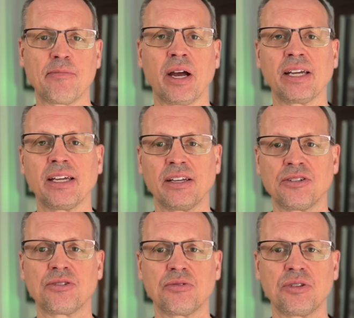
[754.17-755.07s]
money
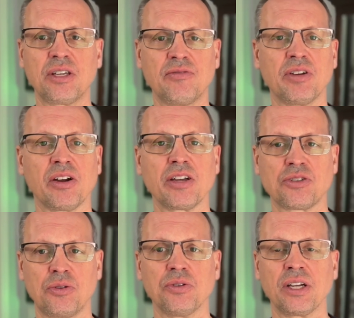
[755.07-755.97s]
into the various
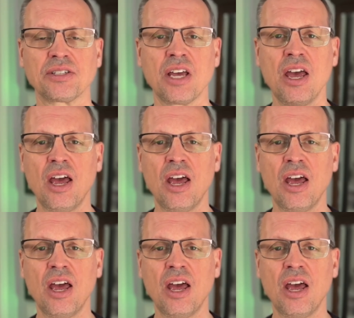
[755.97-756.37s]
holdings.